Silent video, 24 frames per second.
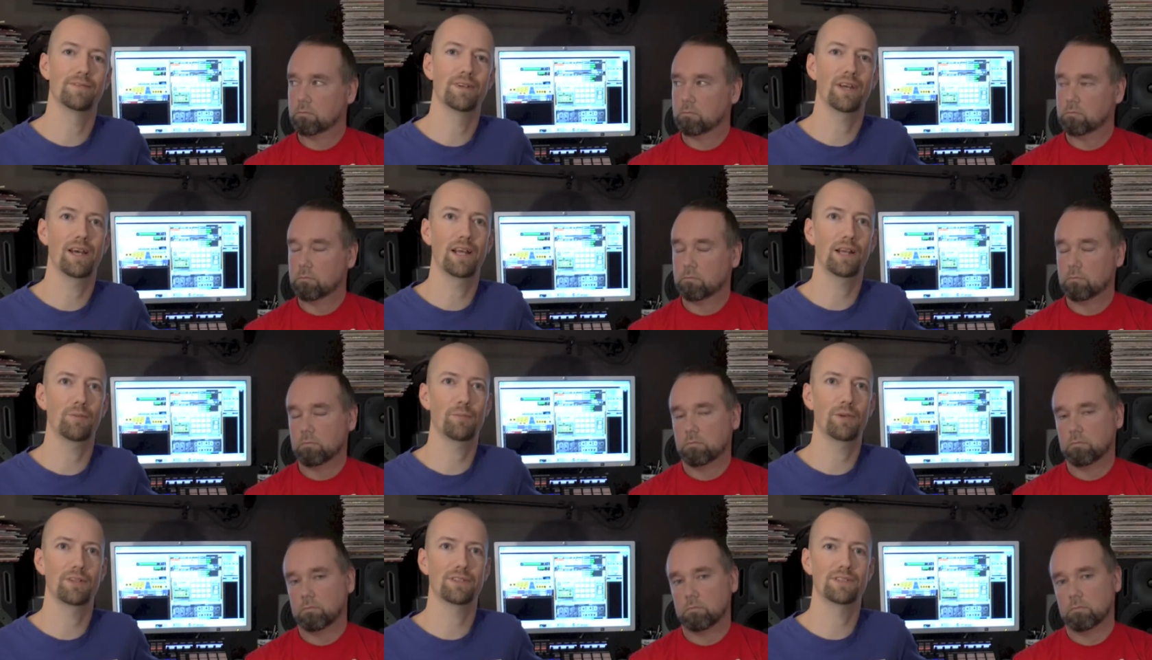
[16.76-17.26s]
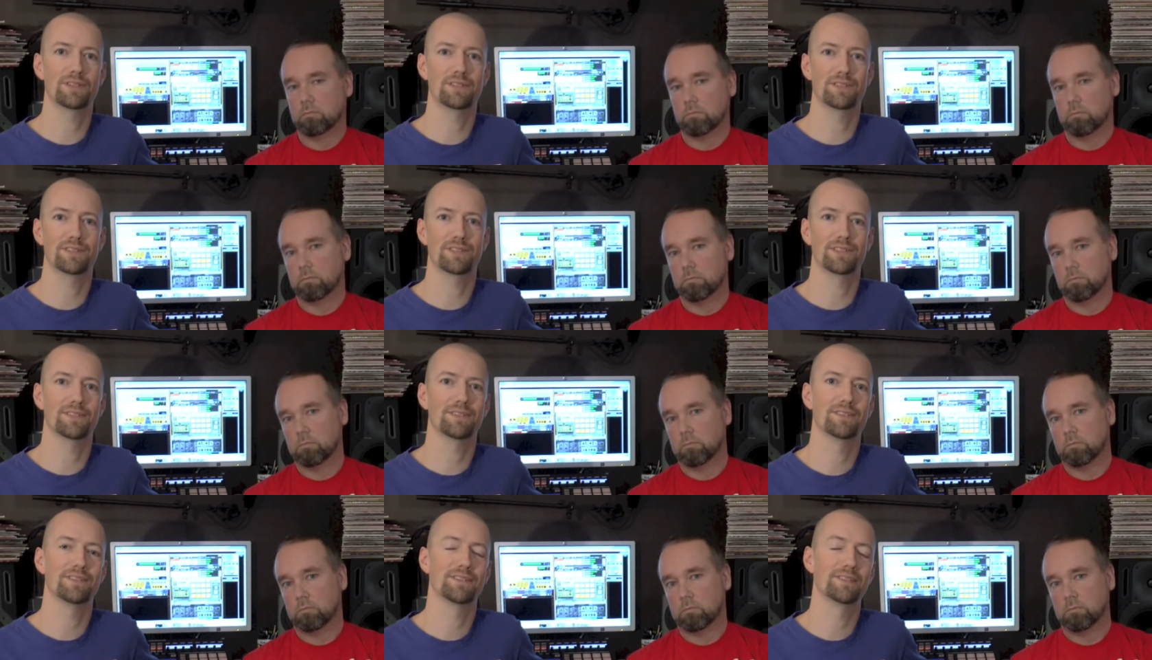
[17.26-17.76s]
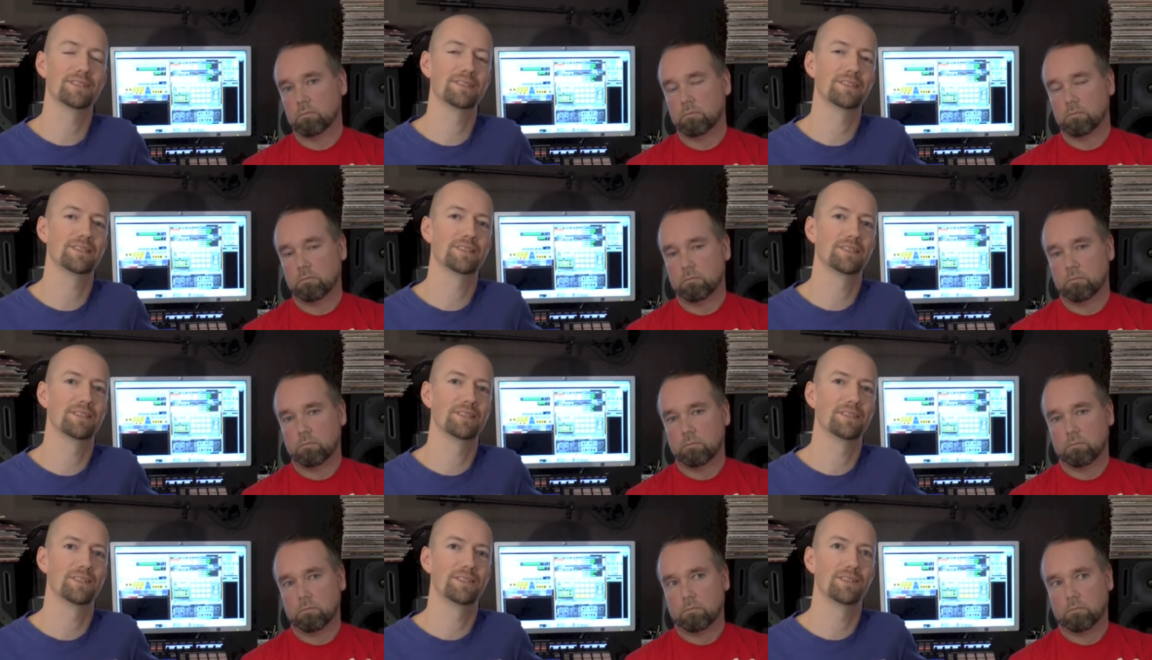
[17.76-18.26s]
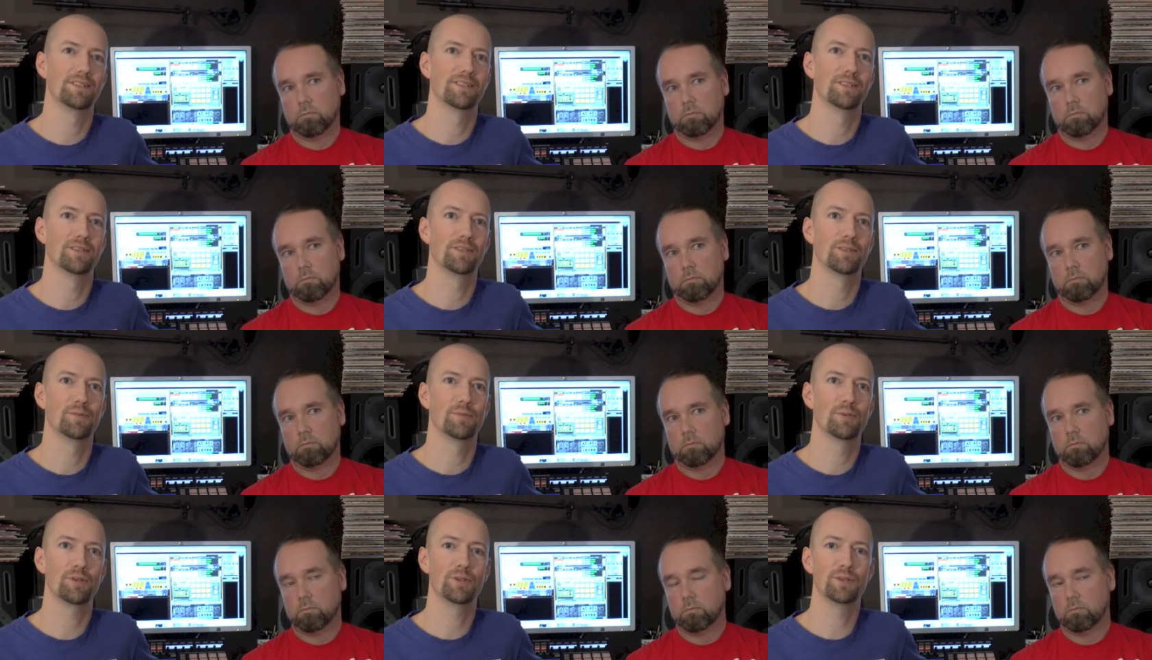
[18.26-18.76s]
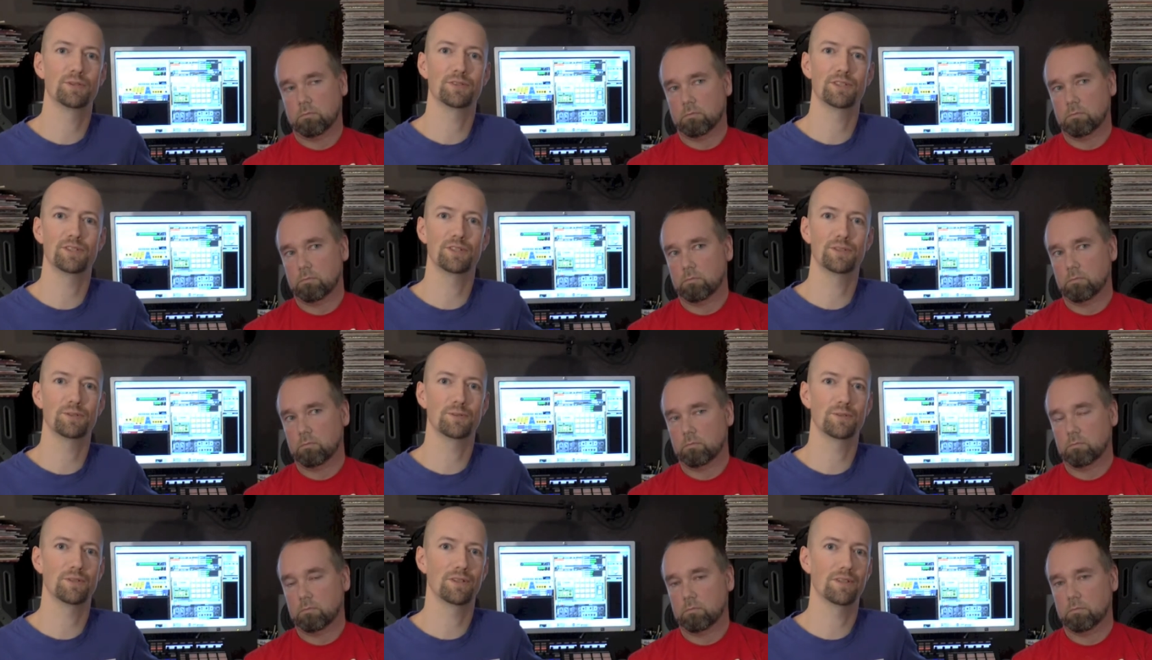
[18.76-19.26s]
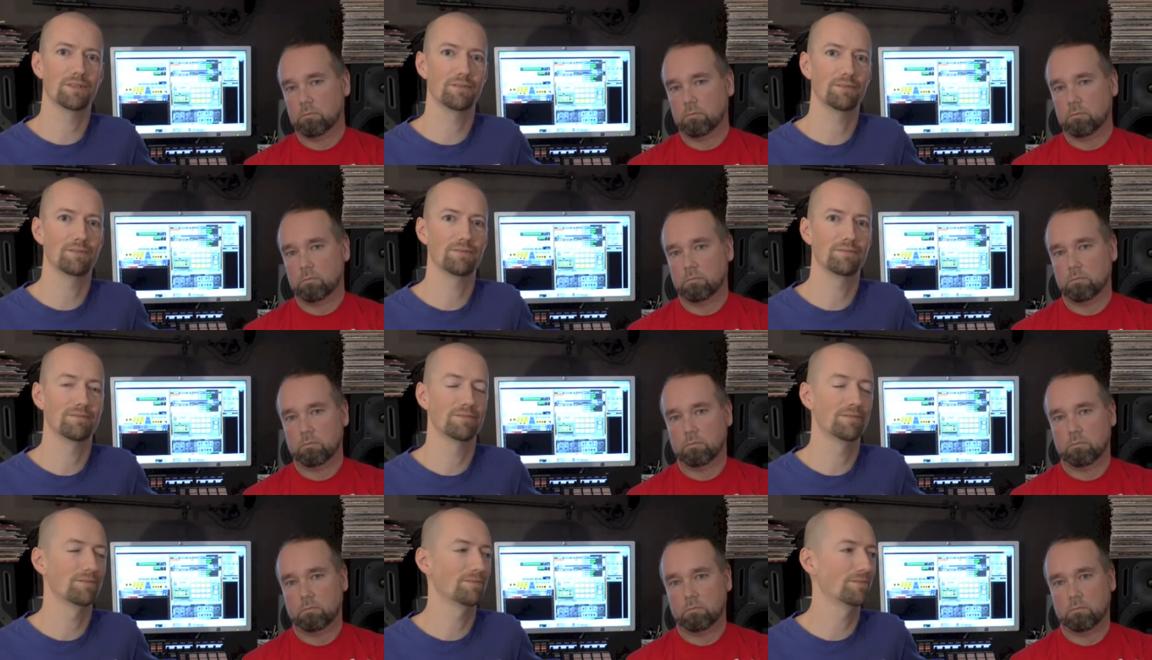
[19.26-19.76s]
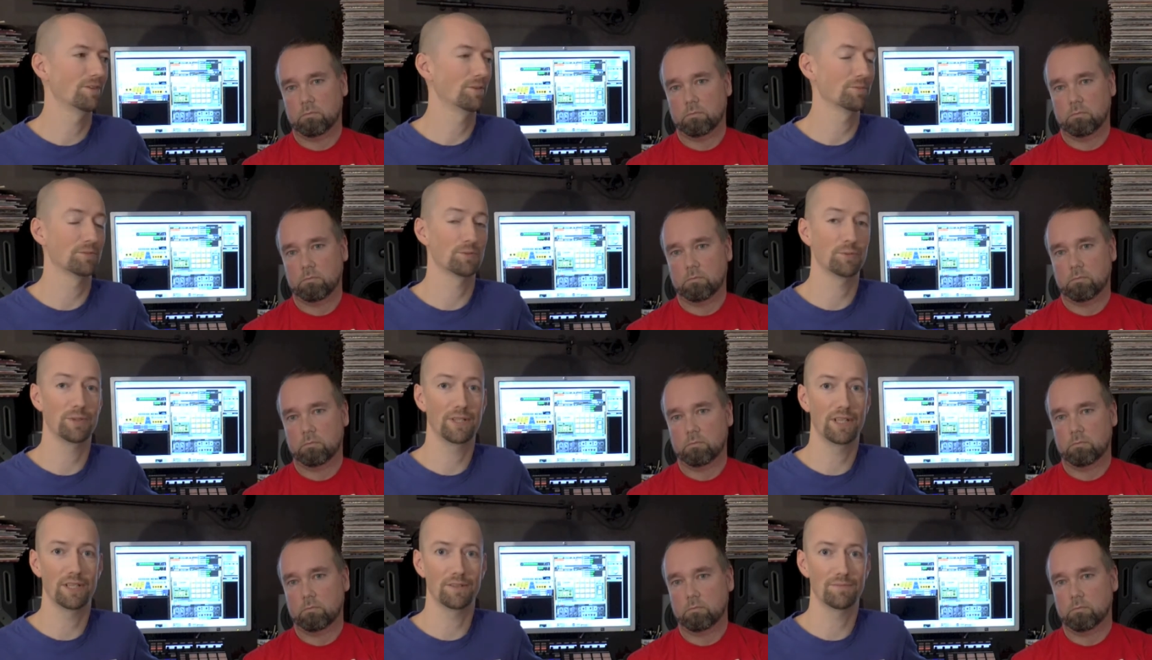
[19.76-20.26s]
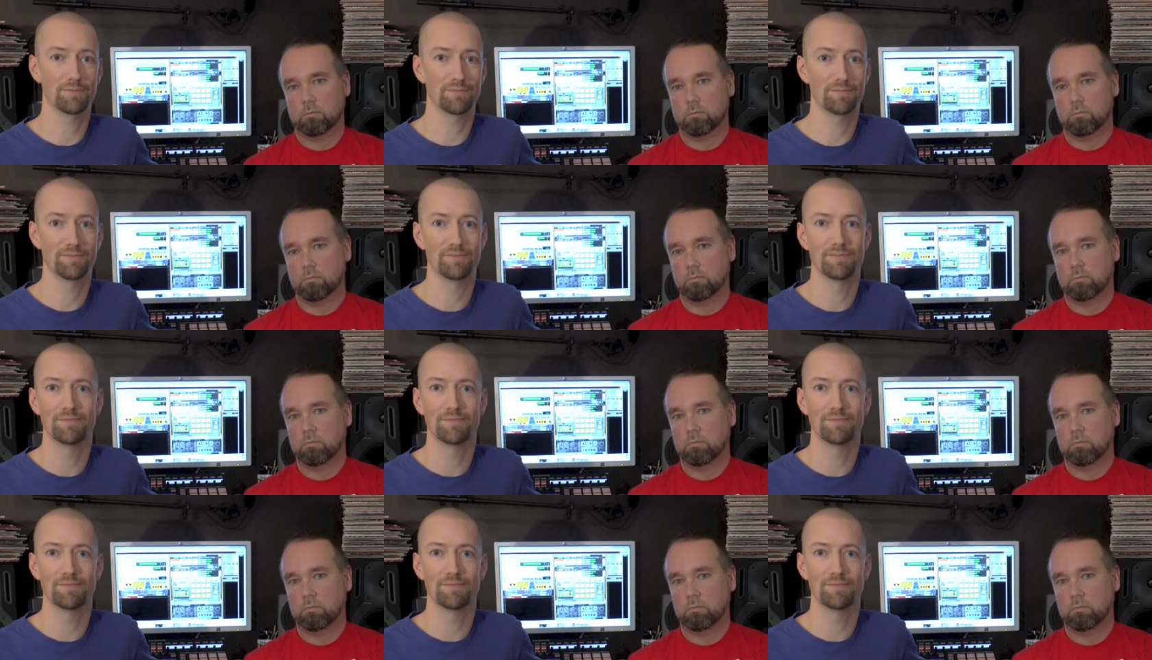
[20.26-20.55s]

Speaker 1: Elements, producer duo from Sweden.